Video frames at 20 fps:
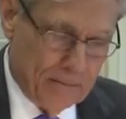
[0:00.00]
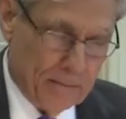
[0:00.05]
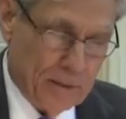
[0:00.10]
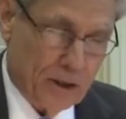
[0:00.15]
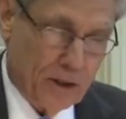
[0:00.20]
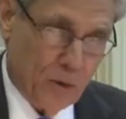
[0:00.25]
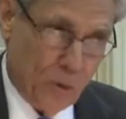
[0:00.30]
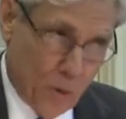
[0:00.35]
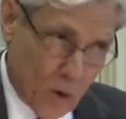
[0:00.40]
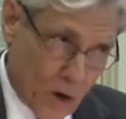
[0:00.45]

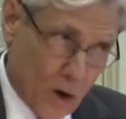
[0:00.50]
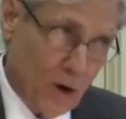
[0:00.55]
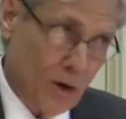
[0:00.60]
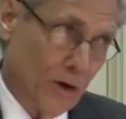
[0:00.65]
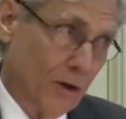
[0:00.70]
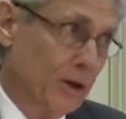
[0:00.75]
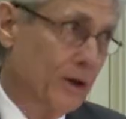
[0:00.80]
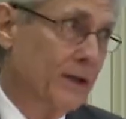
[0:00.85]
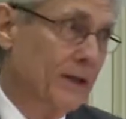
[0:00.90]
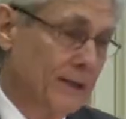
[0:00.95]
But the
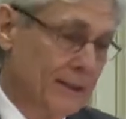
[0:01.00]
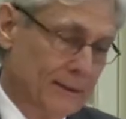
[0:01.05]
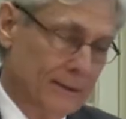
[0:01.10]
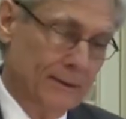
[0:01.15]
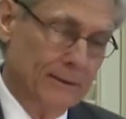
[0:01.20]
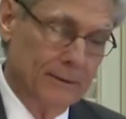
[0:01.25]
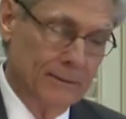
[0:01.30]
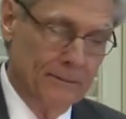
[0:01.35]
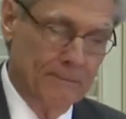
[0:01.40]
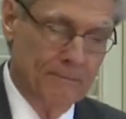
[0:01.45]
world,
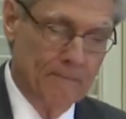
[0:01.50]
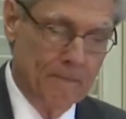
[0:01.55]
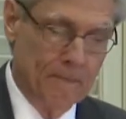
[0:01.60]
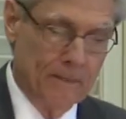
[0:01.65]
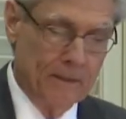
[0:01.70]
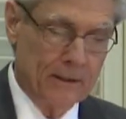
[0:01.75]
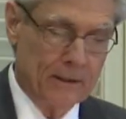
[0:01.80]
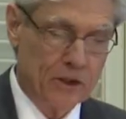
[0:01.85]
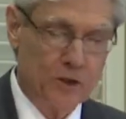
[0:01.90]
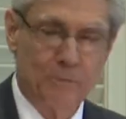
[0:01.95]

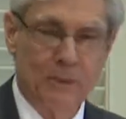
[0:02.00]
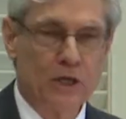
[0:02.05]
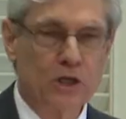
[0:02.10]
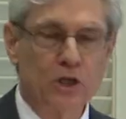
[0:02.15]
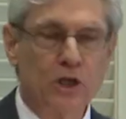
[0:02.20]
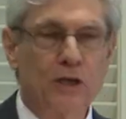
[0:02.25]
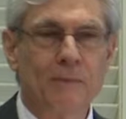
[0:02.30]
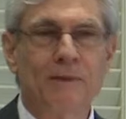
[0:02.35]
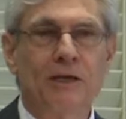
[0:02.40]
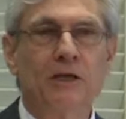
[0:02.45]

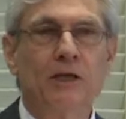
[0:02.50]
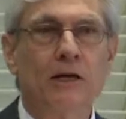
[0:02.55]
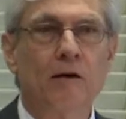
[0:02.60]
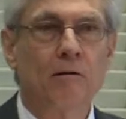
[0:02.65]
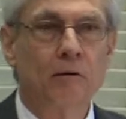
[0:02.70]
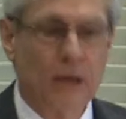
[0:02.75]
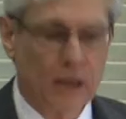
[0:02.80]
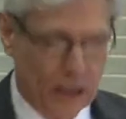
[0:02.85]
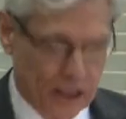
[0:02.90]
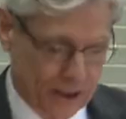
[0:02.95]
especially
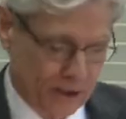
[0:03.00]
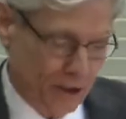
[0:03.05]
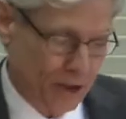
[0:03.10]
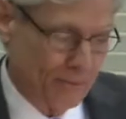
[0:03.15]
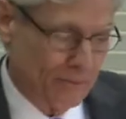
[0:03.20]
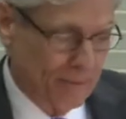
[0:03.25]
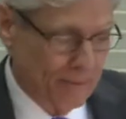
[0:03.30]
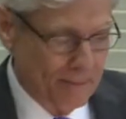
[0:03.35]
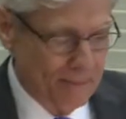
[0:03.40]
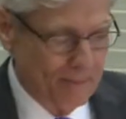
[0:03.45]

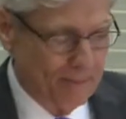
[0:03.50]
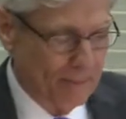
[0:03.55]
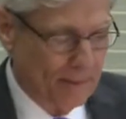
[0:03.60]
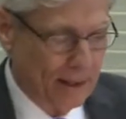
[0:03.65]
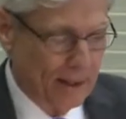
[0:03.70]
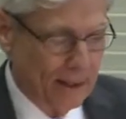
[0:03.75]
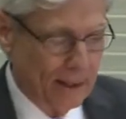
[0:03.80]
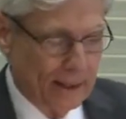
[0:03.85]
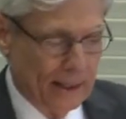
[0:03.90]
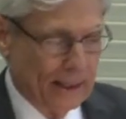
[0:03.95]
materialism,
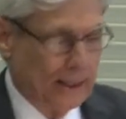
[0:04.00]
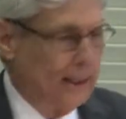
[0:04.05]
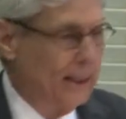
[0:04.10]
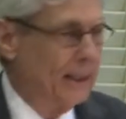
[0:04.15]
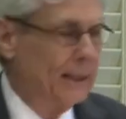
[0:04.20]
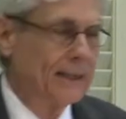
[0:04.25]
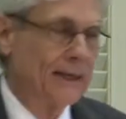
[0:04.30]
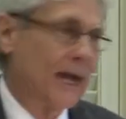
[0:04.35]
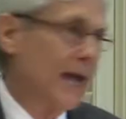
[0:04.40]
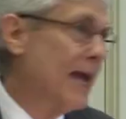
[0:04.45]

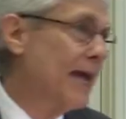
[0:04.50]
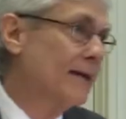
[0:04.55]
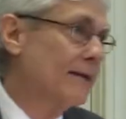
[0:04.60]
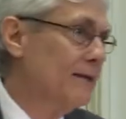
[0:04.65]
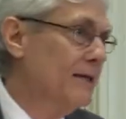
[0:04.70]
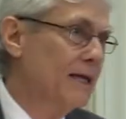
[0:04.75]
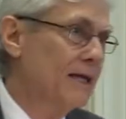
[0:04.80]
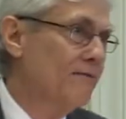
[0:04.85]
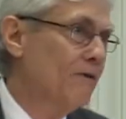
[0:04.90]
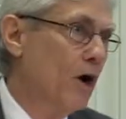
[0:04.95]

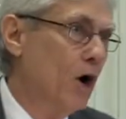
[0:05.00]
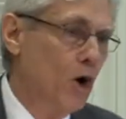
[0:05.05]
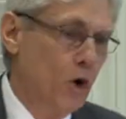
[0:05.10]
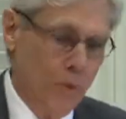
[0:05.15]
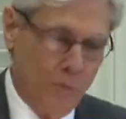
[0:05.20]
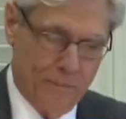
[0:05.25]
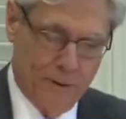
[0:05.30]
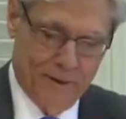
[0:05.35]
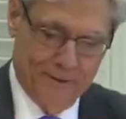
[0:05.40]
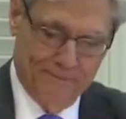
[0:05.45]
can't give
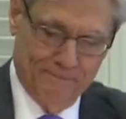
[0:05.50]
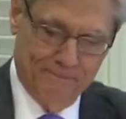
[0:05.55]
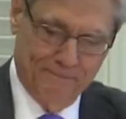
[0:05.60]
hope.